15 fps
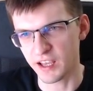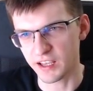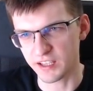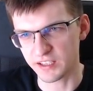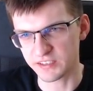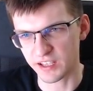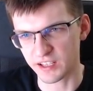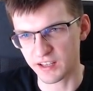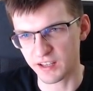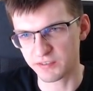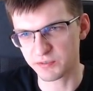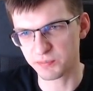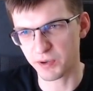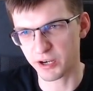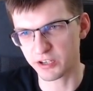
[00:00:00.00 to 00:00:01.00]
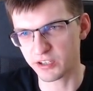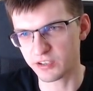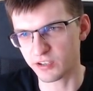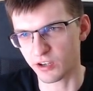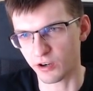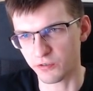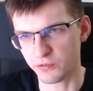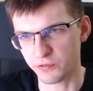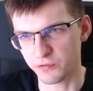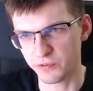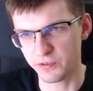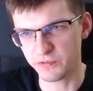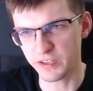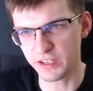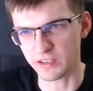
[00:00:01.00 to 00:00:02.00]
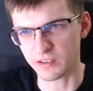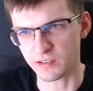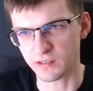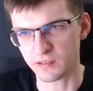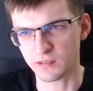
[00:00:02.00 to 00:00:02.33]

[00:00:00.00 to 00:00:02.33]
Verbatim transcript: is a left parent of fifteen.